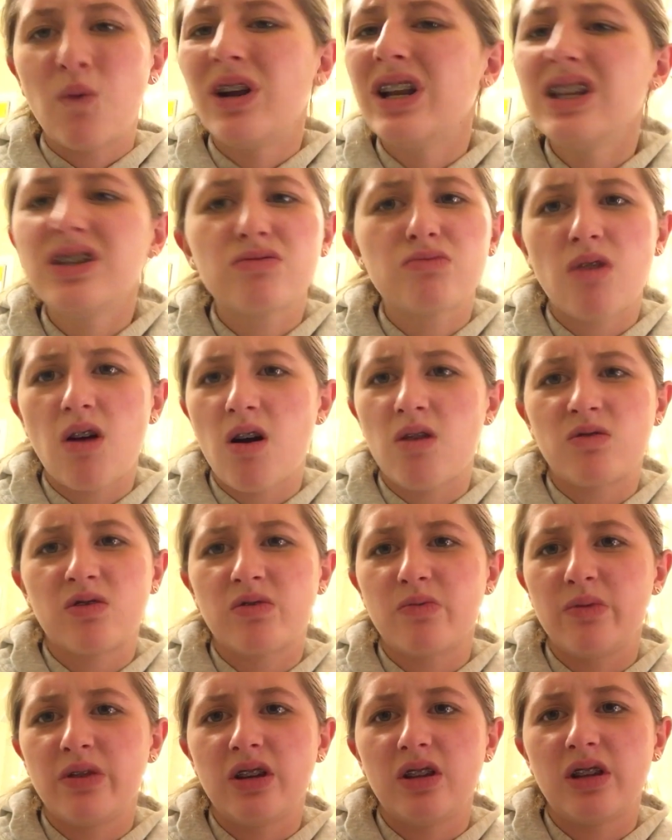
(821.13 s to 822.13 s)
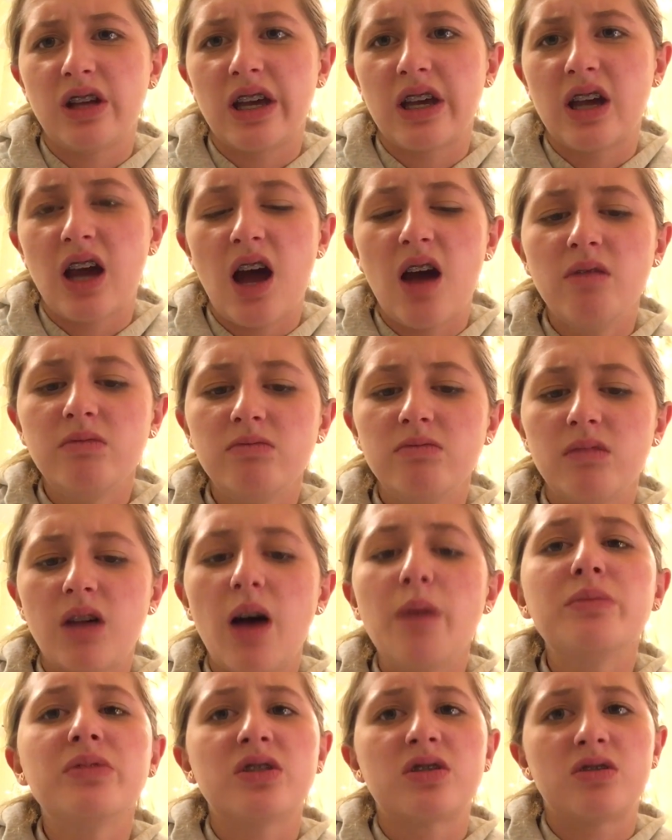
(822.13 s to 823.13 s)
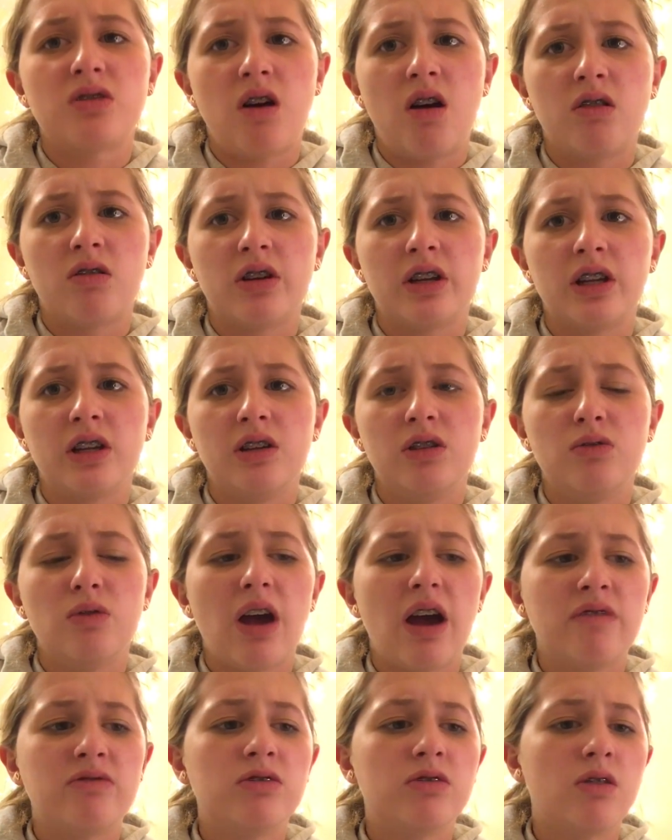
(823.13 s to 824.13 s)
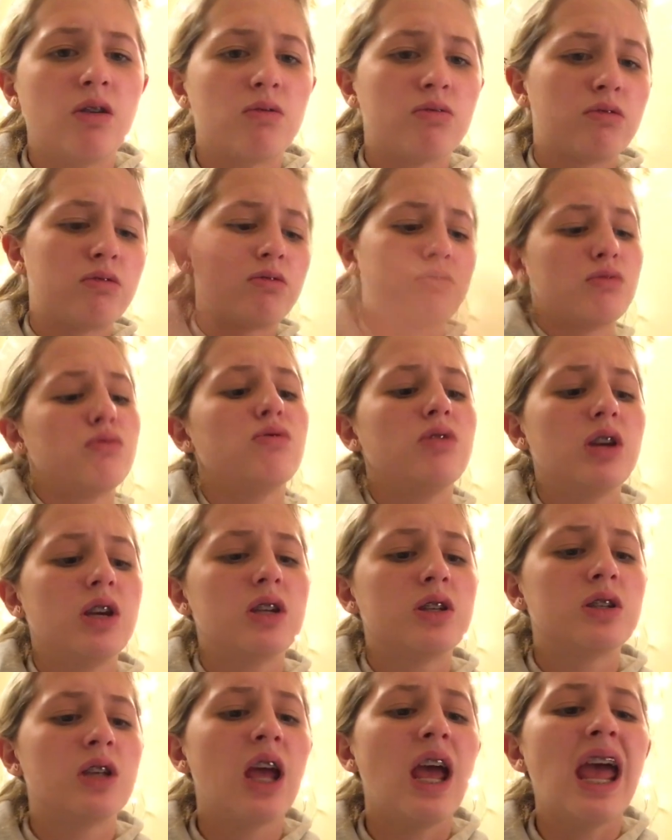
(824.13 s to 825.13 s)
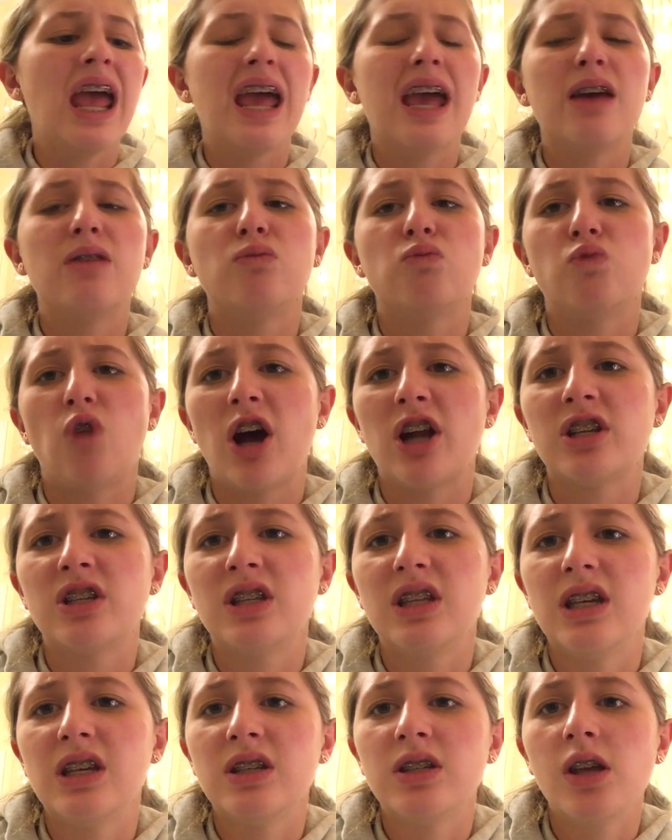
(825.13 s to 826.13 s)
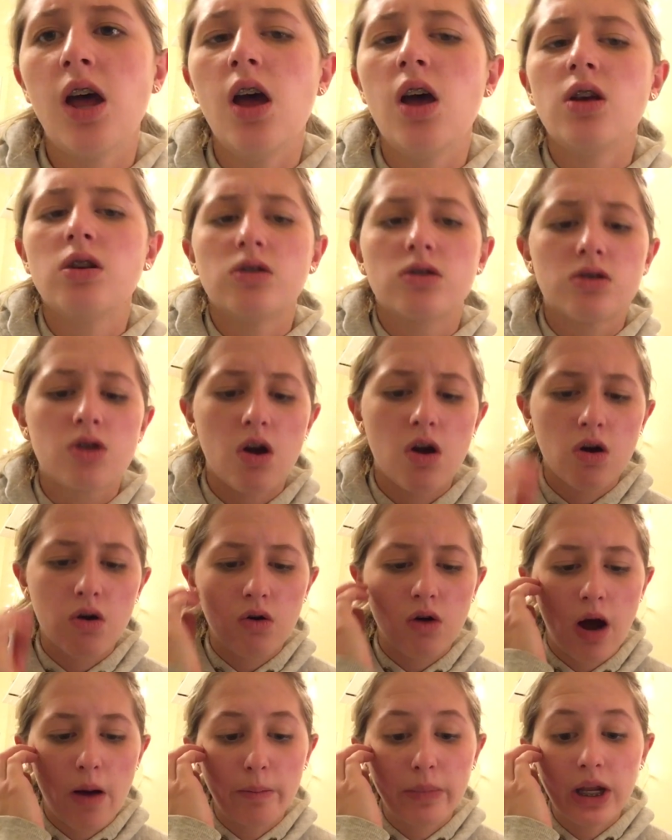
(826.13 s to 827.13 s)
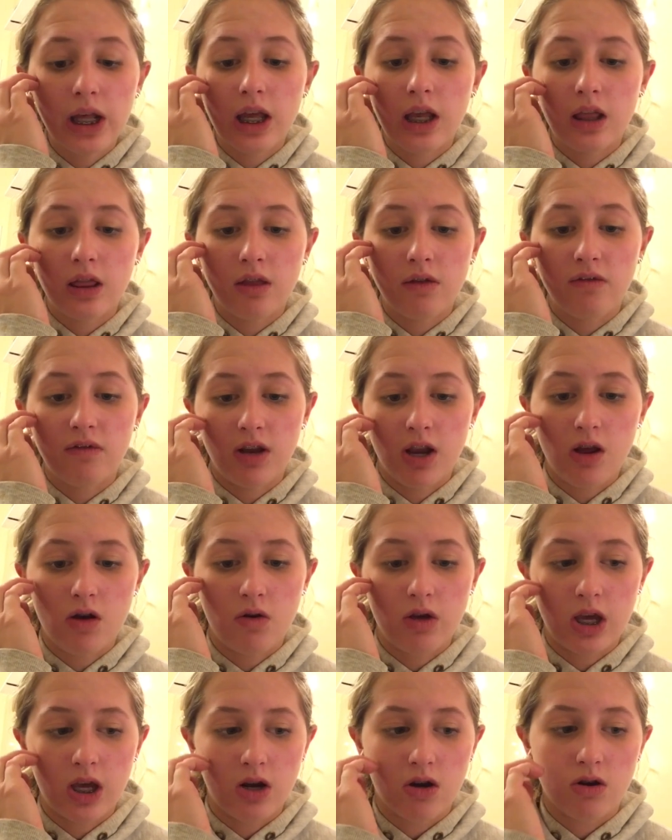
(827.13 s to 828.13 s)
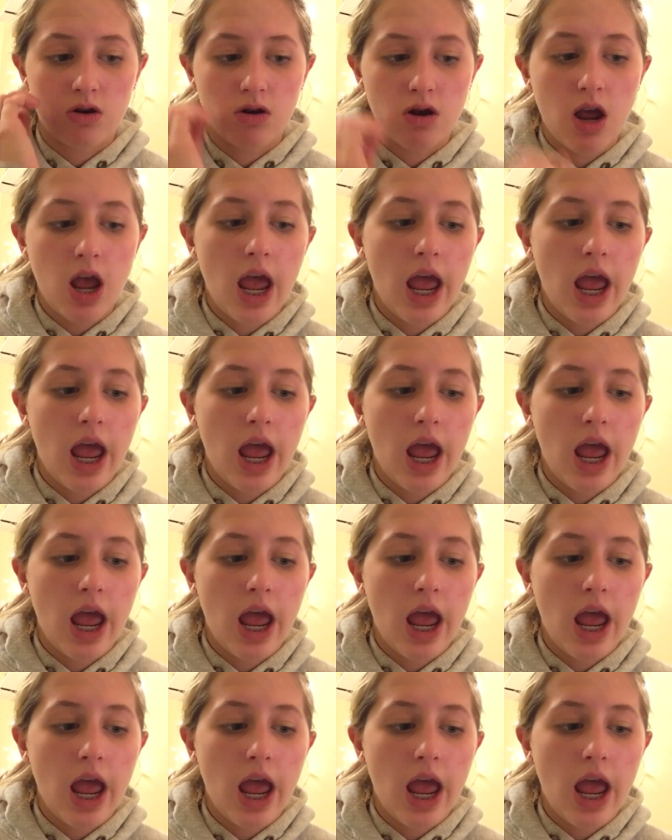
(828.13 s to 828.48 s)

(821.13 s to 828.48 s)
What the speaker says: What is wrong with me? I'm sorry. You have to go through this and watch this. So I'm gonna end the video here.